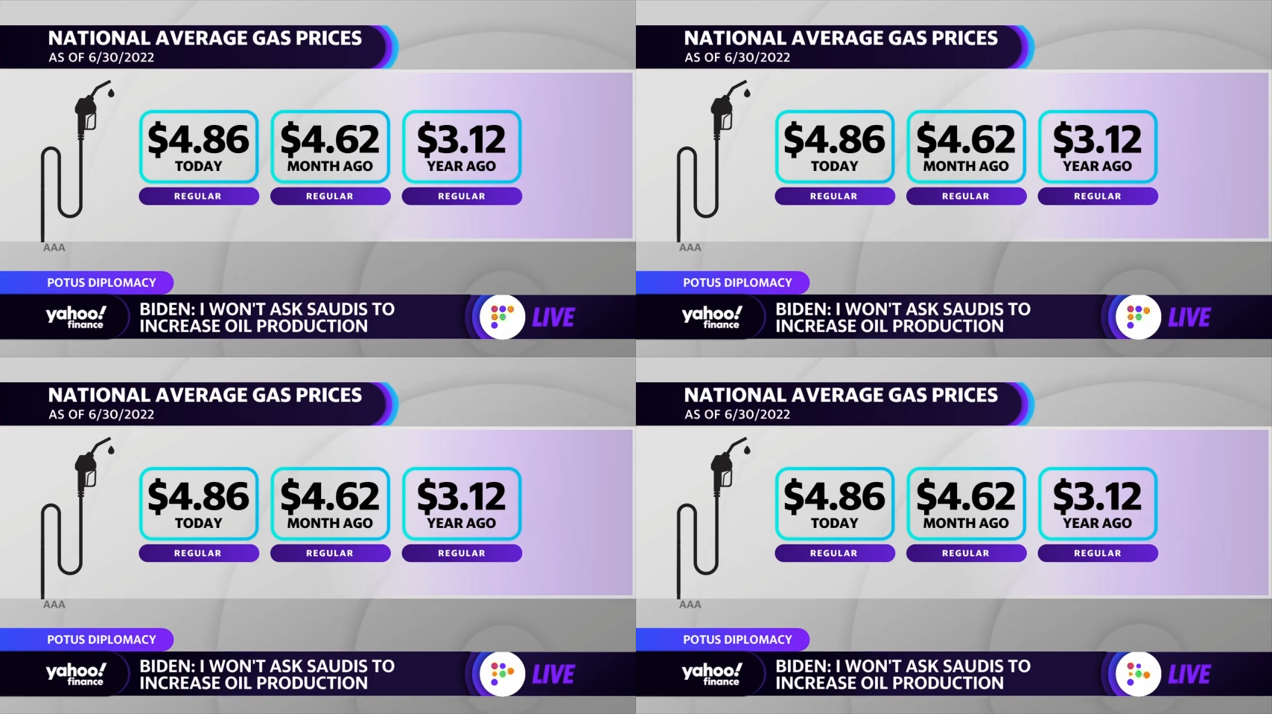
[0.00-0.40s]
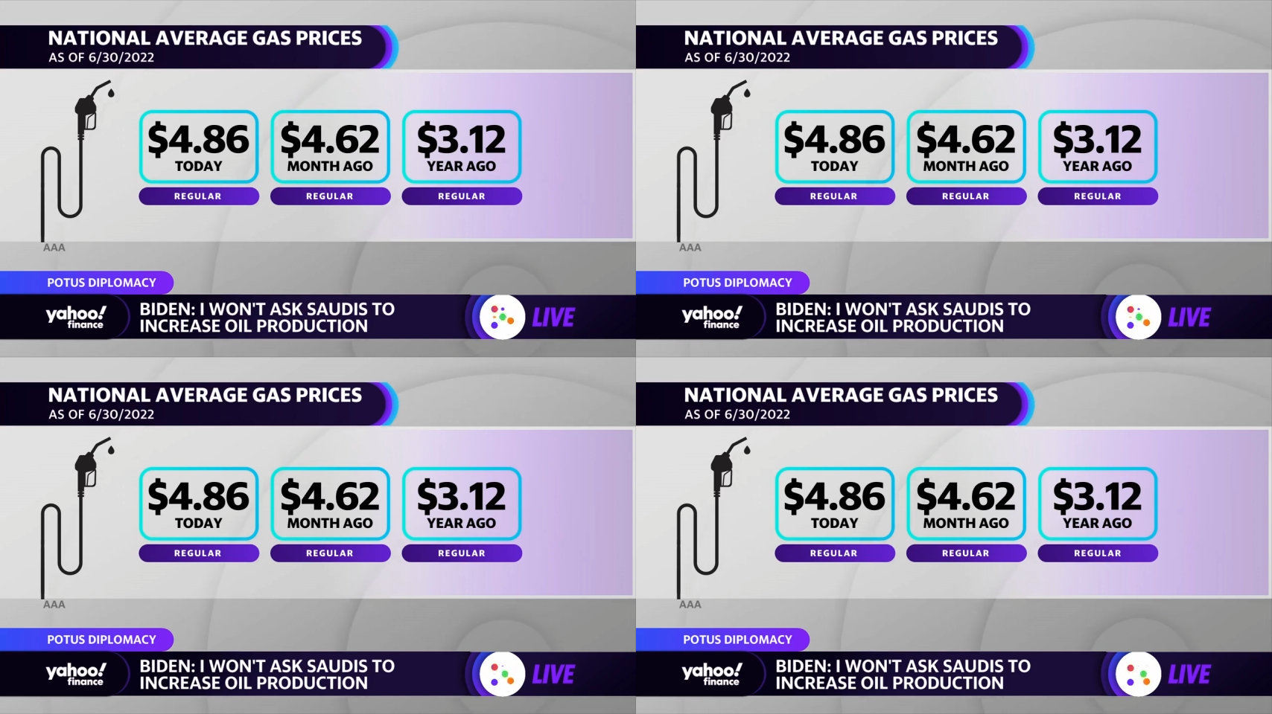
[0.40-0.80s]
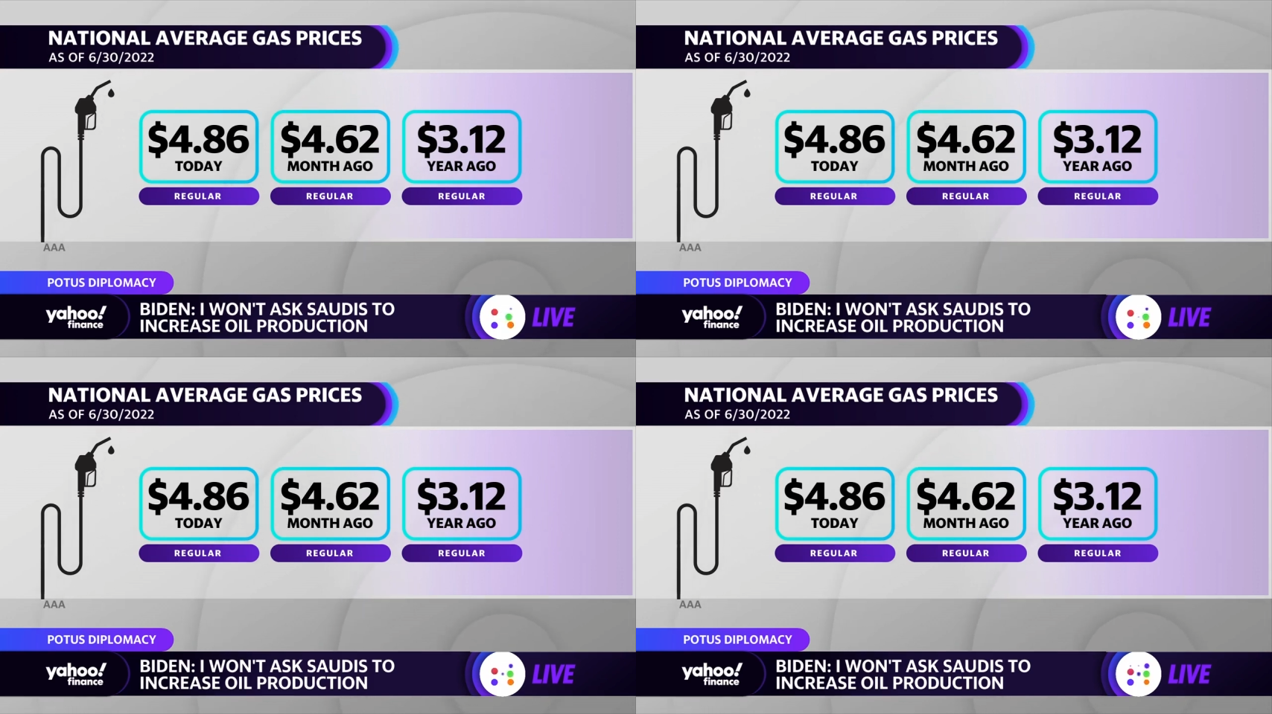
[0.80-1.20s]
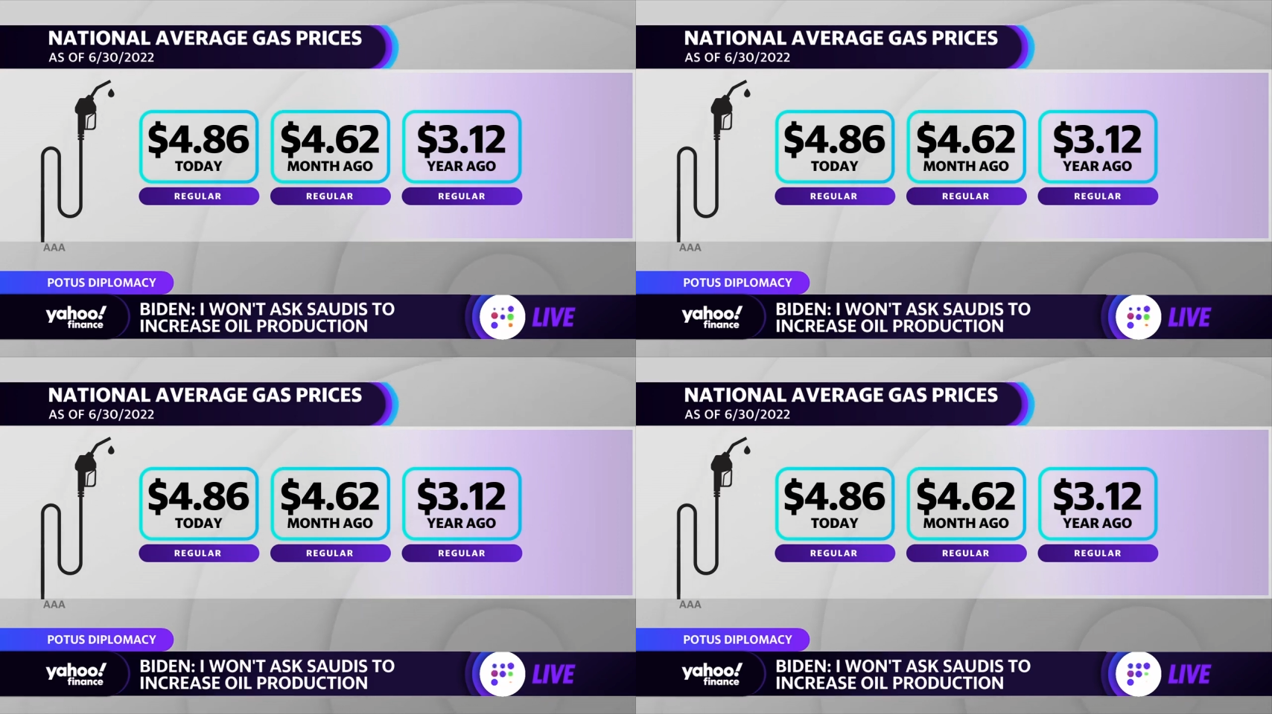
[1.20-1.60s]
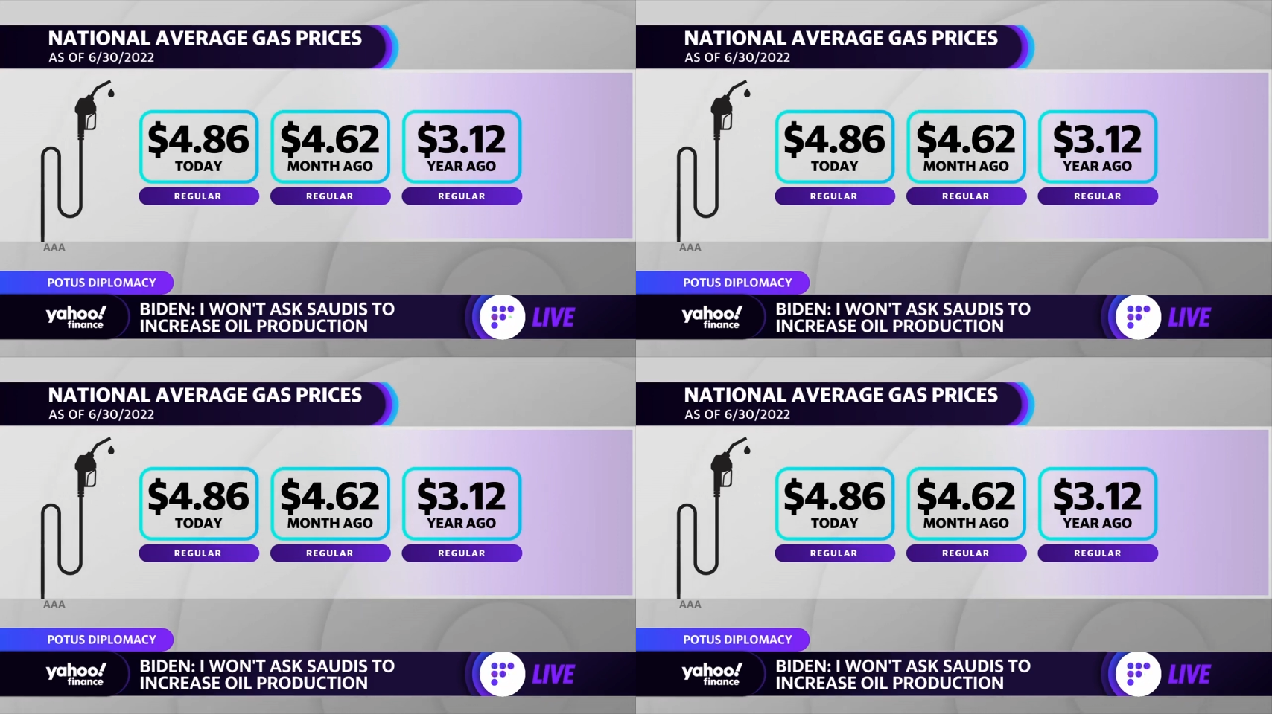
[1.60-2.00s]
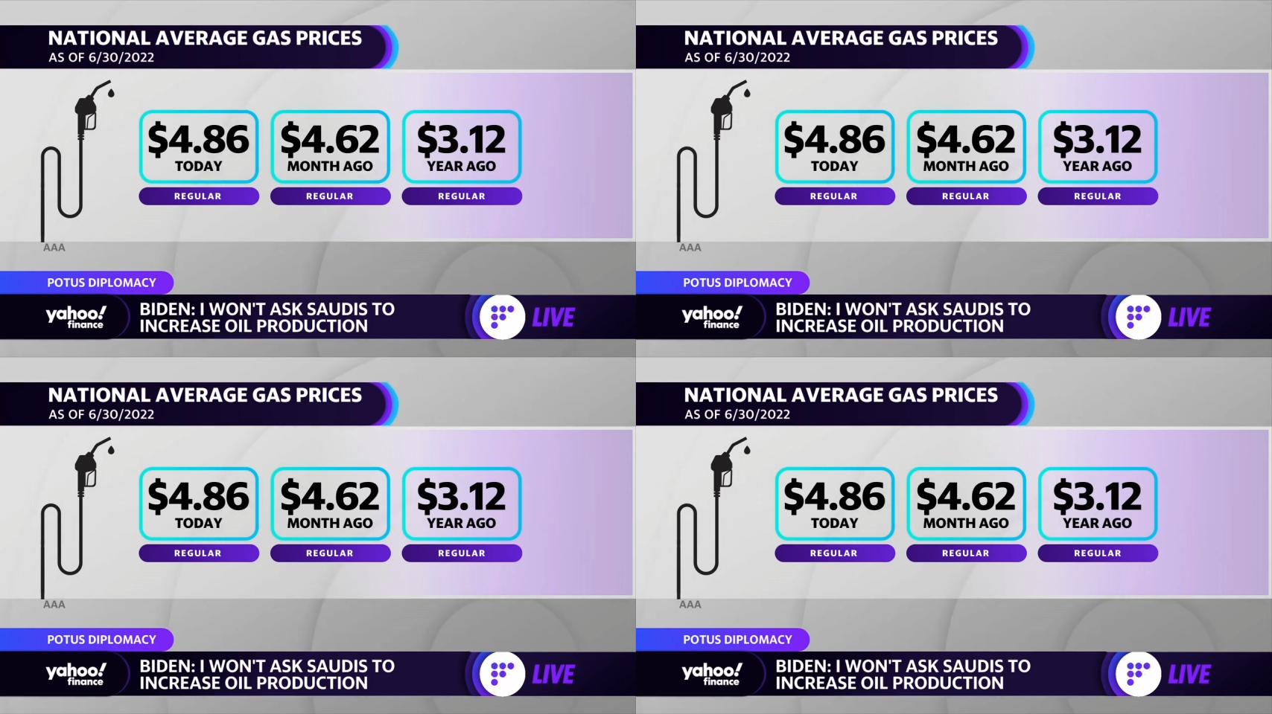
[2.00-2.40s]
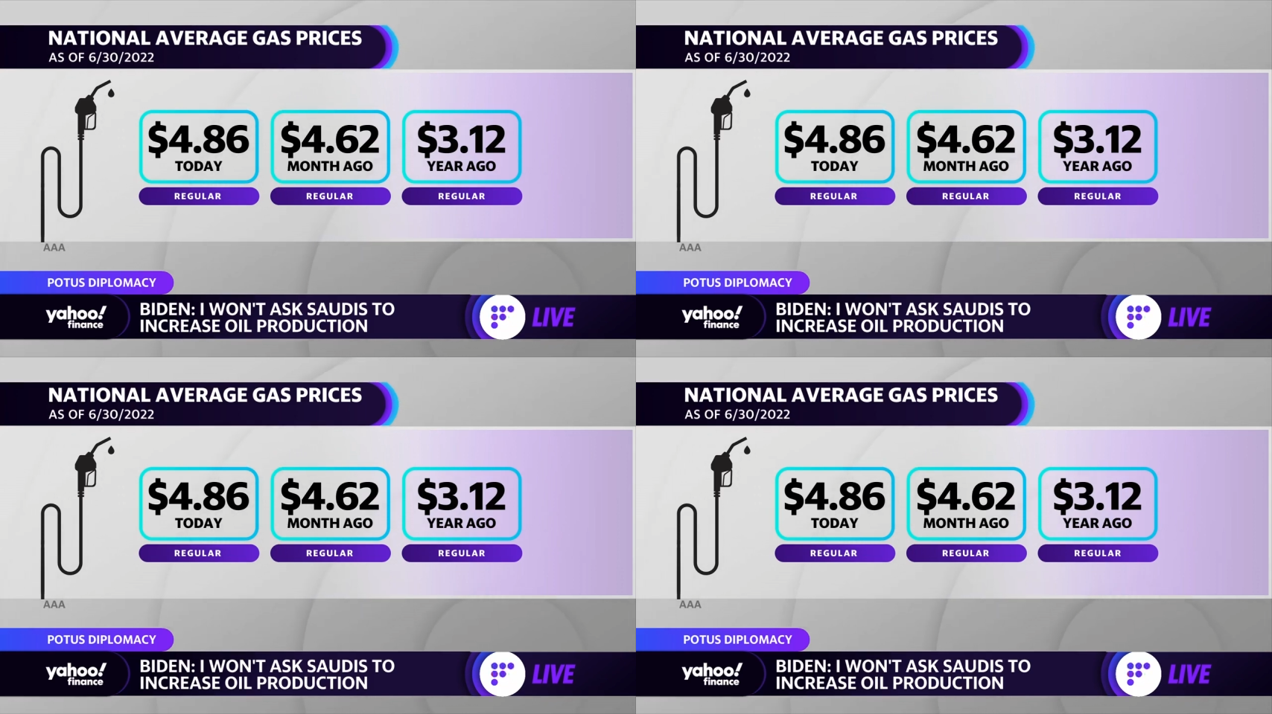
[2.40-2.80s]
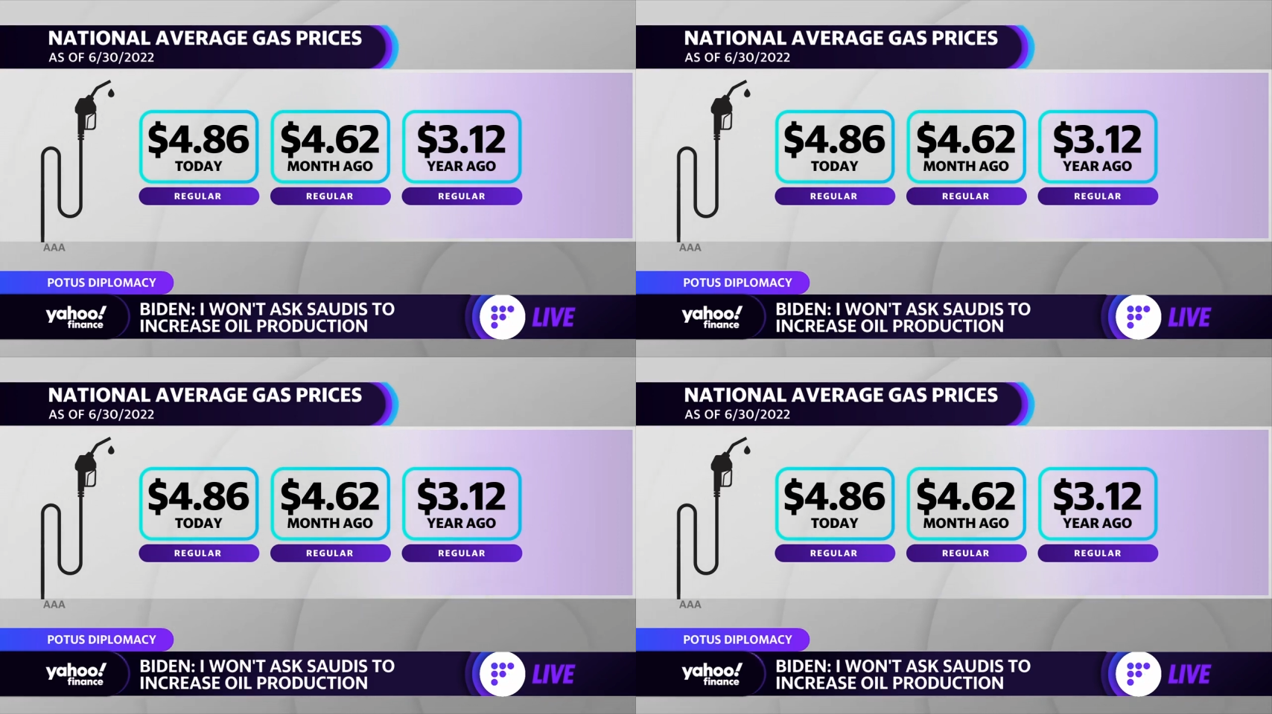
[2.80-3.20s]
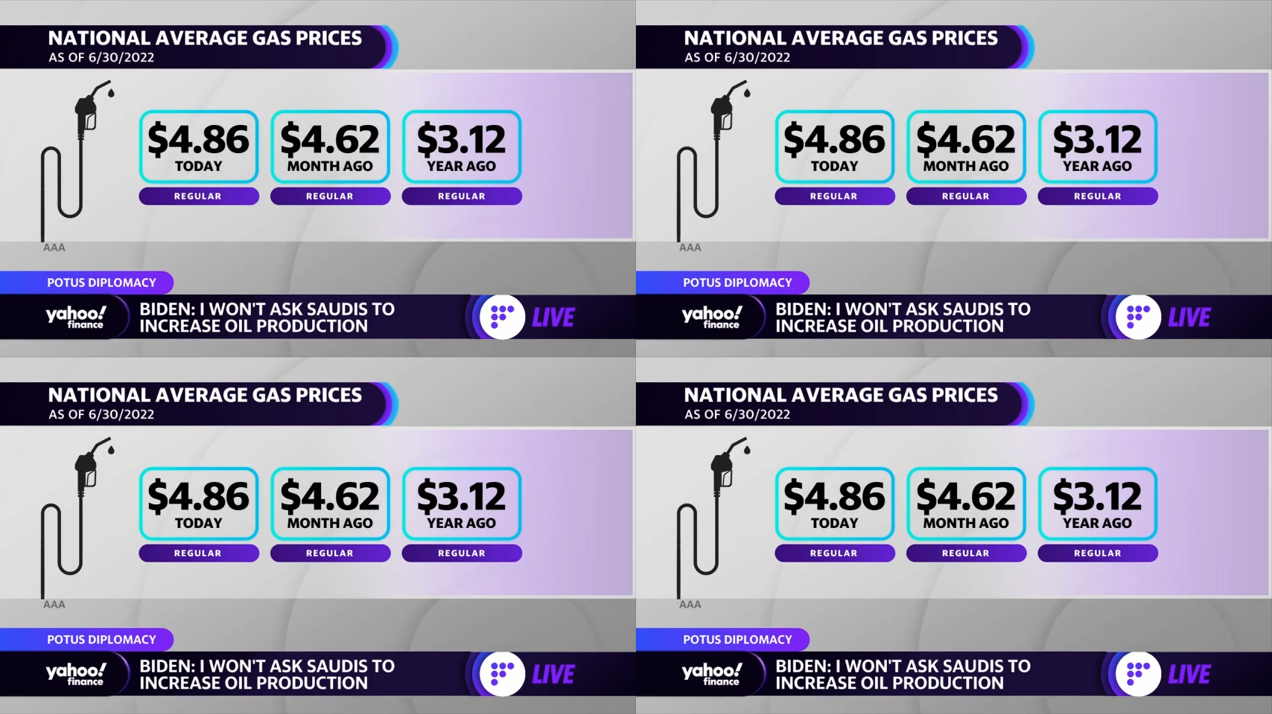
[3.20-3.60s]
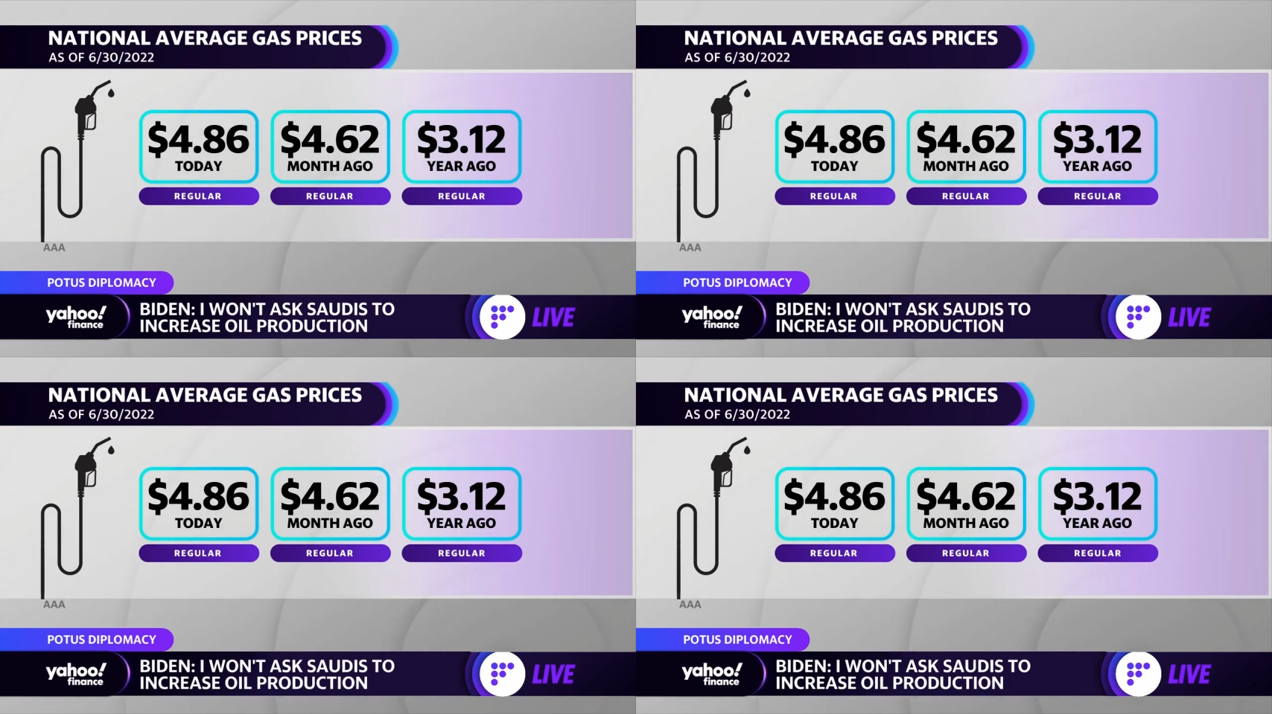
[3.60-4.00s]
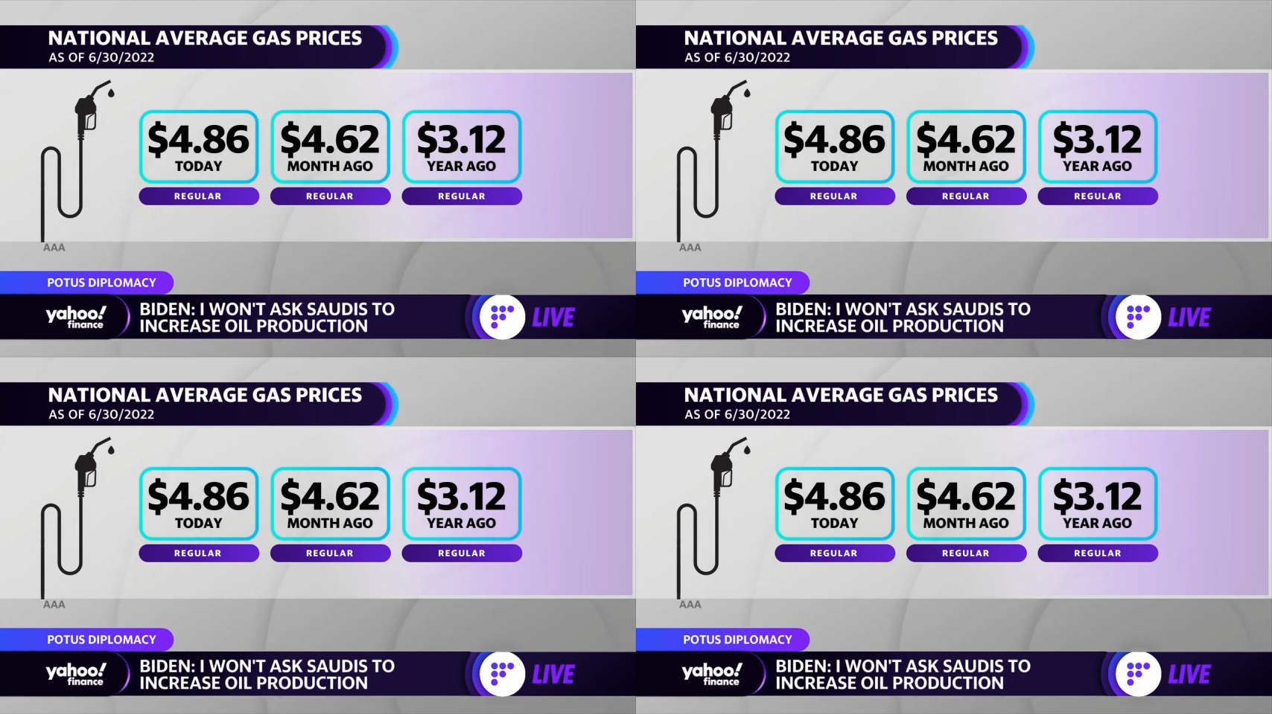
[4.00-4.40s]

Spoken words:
[unreadable: no face in view]